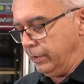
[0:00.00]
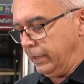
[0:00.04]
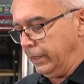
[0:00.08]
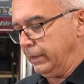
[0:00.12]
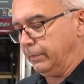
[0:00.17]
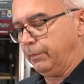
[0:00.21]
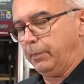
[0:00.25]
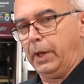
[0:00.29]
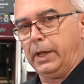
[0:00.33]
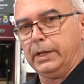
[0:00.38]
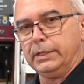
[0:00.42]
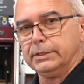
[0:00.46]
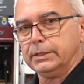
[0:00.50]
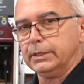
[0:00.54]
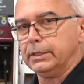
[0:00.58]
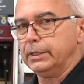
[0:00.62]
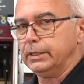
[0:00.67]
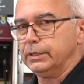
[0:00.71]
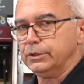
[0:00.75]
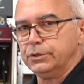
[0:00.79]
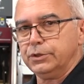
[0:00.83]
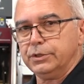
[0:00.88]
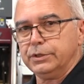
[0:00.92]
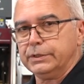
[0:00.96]
and it
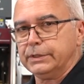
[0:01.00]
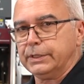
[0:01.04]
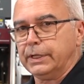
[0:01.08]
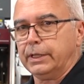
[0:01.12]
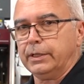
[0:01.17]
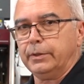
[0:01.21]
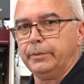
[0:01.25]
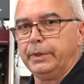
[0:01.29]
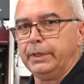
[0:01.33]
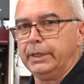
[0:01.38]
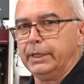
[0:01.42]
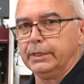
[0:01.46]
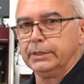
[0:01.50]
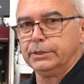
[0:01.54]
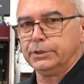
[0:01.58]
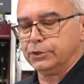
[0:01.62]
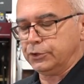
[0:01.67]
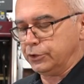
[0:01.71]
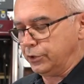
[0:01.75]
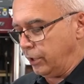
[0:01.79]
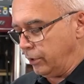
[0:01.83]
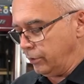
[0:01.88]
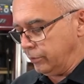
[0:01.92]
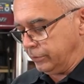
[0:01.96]
basically is just telling me that it's
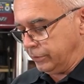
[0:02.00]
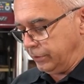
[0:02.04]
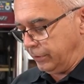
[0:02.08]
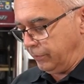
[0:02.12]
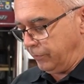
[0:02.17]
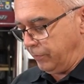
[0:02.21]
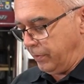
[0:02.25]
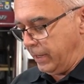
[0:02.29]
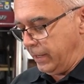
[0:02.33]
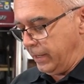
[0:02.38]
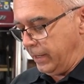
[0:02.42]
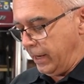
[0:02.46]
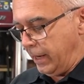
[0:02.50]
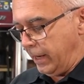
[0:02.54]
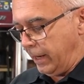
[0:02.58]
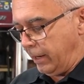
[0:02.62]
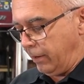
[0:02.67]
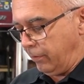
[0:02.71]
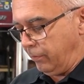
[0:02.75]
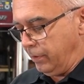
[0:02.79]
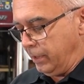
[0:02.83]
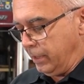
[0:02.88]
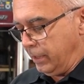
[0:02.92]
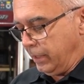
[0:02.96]
charging right
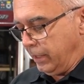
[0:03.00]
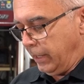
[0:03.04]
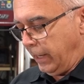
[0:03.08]
now.